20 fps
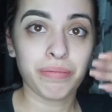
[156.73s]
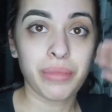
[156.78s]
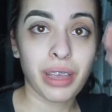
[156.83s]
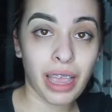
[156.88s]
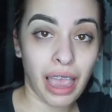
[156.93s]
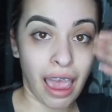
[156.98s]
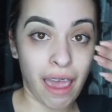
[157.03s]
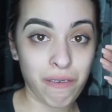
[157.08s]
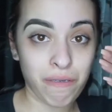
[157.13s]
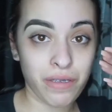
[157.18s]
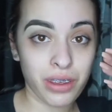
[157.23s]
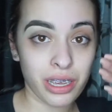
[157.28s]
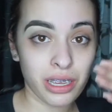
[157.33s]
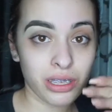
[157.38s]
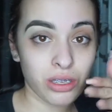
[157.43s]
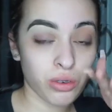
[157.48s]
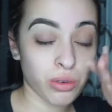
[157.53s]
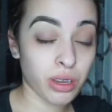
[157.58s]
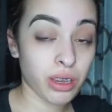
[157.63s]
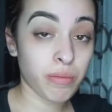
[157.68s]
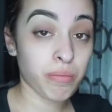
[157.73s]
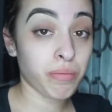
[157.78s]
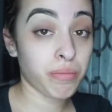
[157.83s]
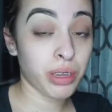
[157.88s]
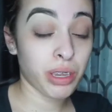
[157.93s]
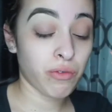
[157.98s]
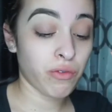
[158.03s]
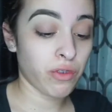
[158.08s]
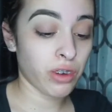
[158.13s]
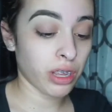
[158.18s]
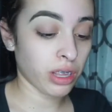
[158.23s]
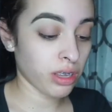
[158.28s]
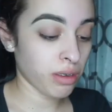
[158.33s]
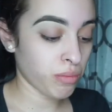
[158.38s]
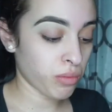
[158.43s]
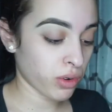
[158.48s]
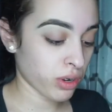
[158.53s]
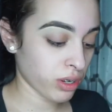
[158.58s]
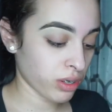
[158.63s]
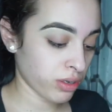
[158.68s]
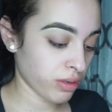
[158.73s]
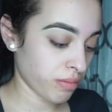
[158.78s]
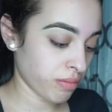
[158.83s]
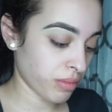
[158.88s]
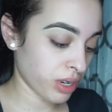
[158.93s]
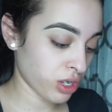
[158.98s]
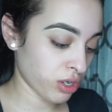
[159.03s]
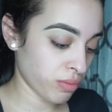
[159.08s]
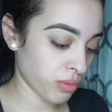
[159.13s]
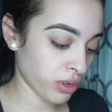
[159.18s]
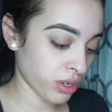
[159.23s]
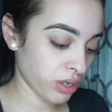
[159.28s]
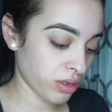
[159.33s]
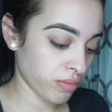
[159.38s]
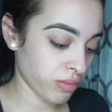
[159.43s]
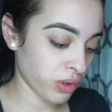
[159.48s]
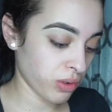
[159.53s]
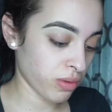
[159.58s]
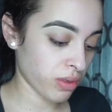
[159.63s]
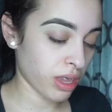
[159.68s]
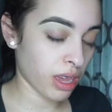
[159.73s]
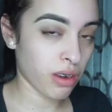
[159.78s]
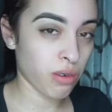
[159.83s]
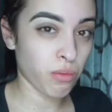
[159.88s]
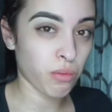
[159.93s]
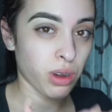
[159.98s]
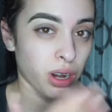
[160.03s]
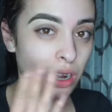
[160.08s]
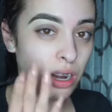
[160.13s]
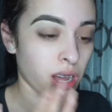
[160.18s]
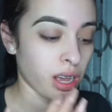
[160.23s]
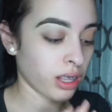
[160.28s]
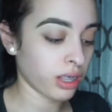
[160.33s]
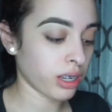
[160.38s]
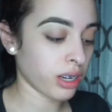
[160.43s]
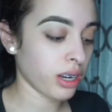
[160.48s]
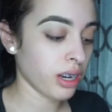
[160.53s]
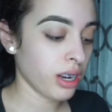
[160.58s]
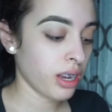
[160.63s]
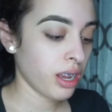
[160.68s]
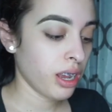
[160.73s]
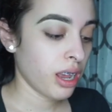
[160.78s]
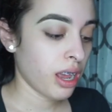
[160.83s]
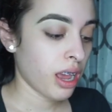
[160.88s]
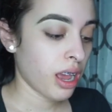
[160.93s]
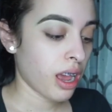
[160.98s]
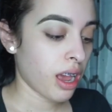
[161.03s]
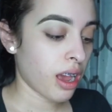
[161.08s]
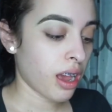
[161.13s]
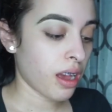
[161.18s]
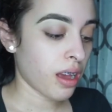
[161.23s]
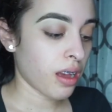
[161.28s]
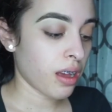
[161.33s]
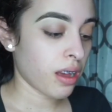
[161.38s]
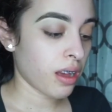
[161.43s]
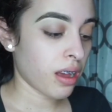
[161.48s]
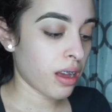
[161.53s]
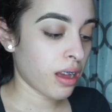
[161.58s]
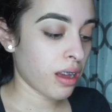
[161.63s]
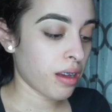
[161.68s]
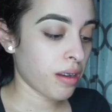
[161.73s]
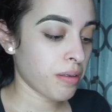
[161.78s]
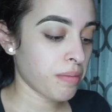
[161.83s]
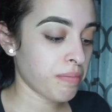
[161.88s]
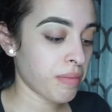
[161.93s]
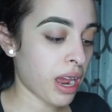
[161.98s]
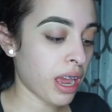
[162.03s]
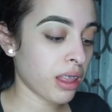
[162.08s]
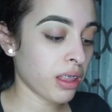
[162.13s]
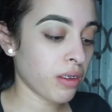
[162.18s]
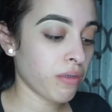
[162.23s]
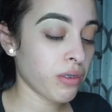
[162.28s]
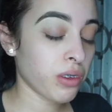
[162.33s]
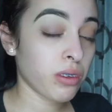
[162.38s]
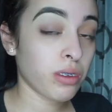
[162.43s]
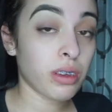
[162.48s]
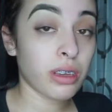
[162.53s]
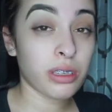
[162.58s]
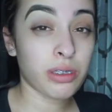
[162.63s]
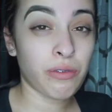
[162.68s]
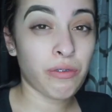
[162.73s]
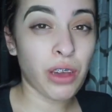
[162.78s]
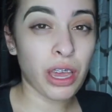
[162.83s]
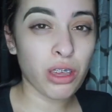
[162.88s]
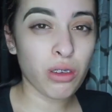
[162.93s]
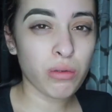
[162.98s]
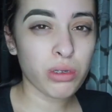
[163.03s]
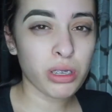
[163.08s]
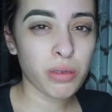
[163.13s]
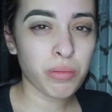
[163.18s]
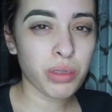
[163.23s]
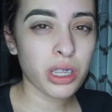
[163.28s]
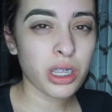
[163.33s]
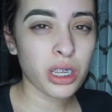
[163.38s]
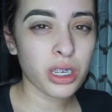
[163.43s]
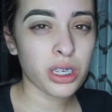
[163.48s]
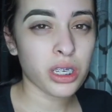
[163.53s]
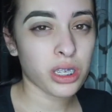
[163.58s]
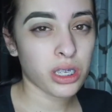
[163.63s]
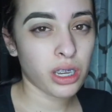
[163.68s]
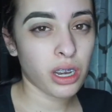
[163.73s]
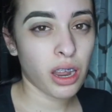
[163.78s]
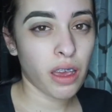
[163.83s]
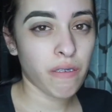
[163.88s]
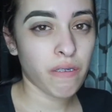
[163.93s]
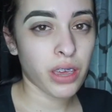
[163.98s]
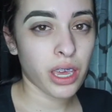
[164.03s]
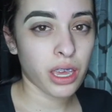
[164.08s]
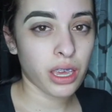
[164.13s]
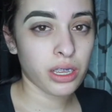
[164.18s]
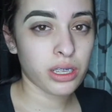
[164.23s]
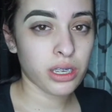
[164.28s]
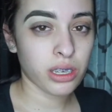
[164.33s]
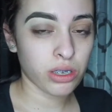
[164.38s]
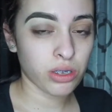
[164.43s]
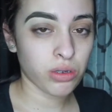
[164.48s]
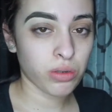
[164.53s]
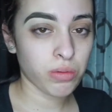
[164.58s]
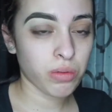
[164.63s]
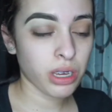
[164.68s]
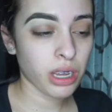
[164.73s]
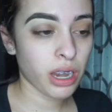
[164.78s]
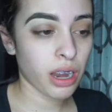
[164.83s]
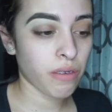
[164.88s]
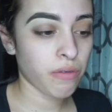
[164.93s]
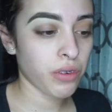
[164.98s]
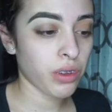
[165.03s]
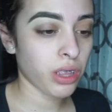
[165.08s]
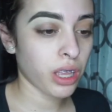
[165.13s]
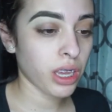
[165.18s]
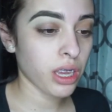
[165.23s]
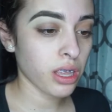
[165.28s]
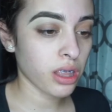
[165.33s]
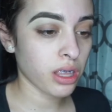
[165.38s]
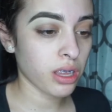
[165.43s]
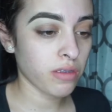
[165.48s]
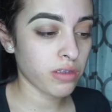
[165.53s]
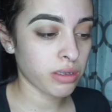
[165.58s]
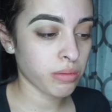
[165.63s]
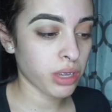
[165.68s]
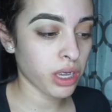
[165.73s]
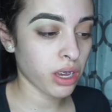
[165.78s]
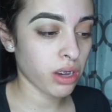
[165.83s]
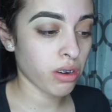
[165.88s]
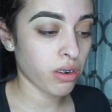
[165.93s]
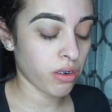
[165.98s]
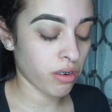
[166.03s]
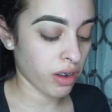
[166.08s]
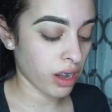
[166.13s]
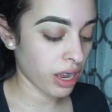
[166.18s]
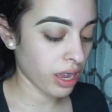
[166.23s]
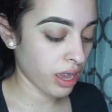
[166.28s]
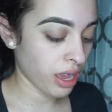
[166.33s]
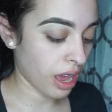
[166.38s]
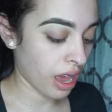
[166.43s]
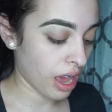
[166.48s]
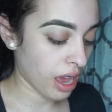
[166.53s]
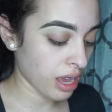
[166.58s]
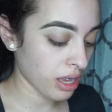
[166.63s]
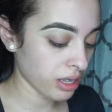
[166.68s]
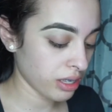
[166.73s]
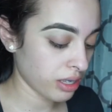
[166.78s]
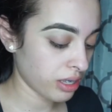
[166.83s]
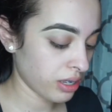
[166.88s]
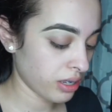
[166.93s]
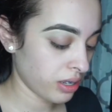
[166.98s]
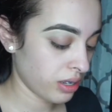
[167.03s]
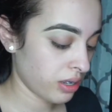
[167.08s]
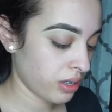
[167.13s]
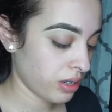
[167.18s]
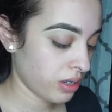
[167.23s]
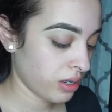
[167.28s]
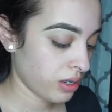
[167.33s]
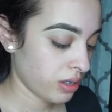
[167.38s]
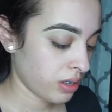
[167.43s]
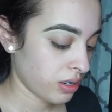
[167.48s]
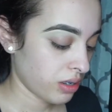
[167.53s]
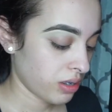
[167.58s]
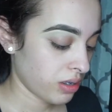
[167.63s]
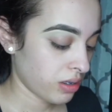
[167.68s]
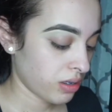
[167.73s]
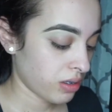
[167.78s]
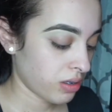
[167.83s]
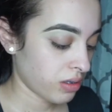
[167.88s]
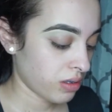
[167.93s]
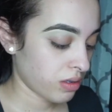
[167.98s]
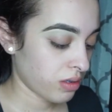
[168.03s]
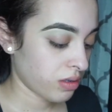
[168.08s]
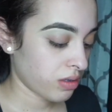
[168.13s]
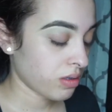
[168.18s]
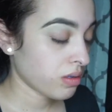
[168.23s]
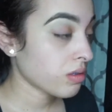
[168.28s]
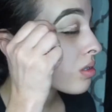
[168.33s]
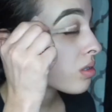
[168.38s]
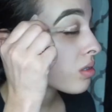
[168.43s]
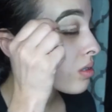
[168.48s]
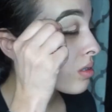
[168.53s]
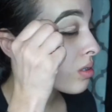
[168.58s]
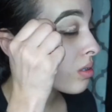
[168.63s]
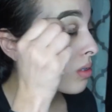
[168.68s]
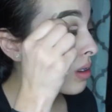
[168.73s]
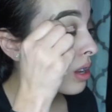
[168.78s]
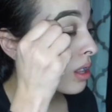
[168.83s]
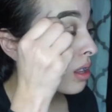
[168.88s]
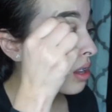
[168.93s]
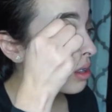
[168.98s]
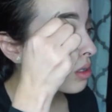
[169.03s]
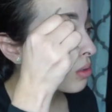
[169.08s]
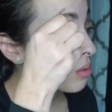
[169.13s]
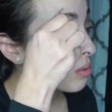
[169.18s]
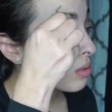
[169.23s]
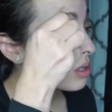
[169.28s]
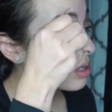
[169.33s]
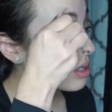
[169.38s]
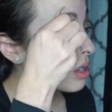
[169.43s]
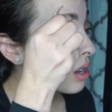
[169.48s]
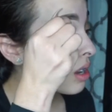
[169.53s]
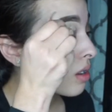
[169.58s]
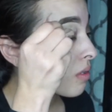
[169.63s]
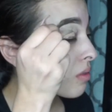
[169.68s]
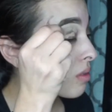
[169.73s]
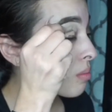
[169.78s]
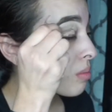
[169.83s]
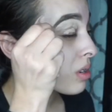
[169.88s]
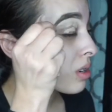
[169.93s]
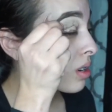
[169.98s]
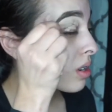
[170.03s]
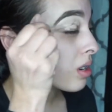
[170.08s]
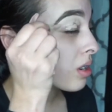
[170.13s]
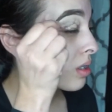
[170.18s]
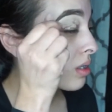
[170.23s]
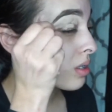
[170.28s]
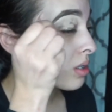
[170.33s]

canvas, so it can be really much more smooth and one color. I love if I use something that doesn't have a tint to it, I feel like it leaves me a gray cast. So I like the ones that have a bit of color